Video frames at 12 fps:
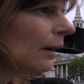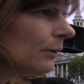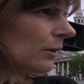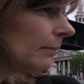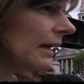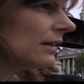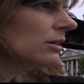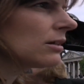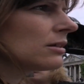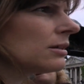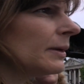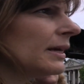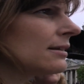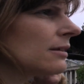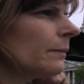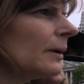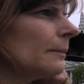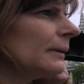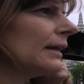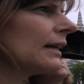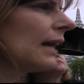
How are you managing to be so public?